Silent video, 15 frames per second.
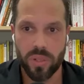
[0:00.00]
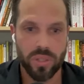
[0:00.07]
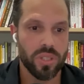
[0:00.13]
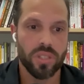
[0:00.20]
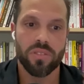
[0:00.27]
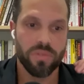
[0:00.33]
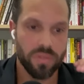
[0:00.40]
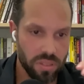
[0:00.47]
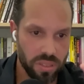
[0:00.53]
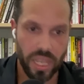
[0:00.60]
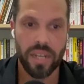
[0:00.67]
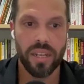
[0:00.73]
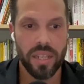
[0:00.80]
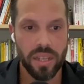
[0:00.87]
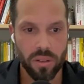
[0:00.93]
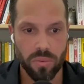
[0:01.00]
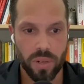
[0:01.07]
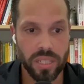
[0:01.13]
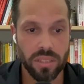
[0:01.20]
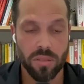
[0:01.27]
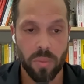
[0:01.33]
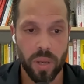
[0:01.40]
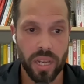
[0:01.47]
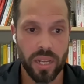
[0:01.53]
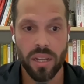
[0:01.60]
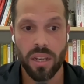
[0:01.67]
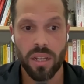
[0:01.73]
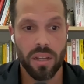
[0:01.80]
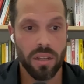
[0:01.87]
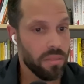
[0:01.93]
you're just sending a resume,
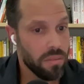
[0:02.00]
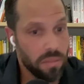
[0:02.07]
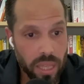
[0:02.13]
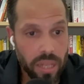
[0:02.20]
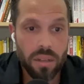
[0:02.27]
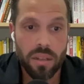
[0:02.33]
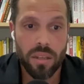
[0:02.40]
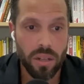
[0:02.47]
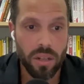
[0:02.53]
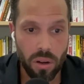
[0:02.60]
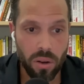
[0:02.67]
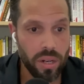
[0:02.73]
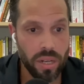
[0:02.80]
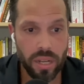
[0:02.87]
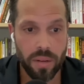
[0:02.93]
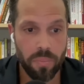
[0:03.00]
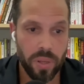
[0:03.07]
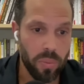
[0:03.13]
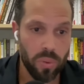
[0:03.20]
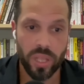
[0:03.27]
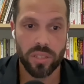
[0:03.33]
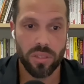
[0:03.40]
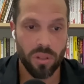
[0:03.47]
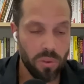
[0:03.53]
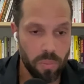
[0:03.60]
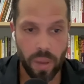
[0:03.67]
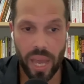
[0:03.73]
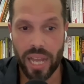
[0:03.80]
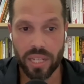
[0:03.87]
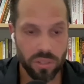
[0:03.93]
then, and people that don't
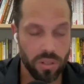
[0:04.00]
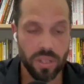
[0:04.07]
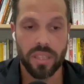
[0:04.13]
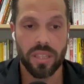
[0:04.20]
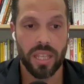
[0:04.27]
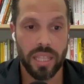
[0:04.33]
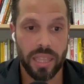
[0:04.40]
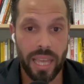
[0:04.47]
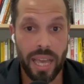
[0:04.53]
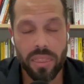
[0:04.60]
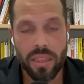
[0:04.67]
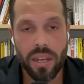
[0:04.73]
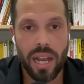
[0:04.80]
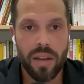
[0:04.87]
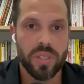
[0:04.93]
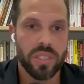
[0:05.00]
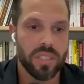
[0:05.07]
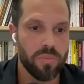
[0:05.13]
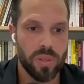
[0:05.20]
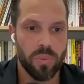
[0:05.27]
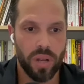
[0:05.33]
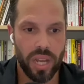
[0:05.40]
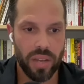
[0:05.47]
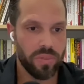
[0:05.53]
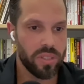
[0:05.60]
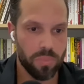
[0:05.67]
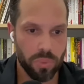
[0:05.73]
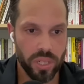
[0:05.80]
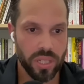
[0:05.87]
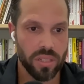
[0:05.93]
match or anything like that, then obviously people have
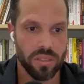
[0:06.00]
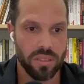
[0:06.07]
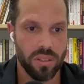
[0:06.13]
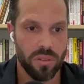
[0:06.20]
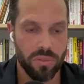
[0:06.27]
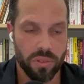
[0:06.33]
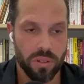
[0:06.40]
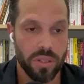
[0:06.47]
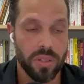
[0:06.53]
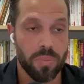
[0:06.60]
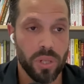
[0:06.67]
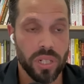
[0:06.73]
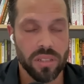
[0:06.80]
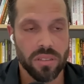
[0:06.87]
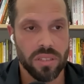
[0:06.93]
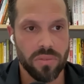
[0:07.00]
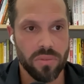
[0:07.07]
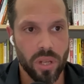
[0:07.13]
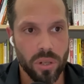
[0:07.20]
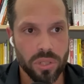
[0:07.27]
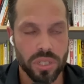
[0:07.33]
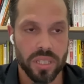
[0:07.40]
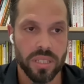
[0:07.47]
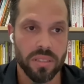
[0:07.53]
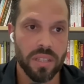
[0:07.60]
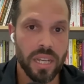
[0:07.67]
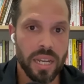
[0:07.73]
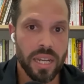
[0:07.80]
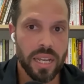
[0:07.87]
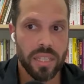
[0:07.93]
these preconceived notions.
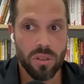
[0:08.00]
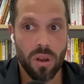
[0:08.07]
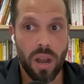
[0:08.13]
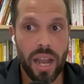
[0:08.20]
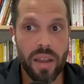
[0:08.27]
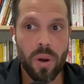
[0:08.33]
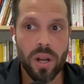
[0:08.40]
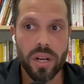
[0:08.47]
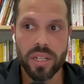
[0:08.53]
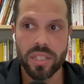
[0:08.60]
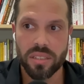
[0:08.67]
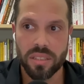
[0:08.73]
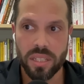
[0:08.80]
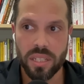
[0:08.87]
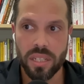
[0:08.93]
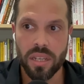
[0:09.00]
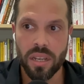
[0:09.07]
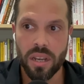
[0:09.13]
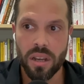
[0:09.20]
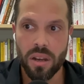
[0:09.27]
So I wanted to see,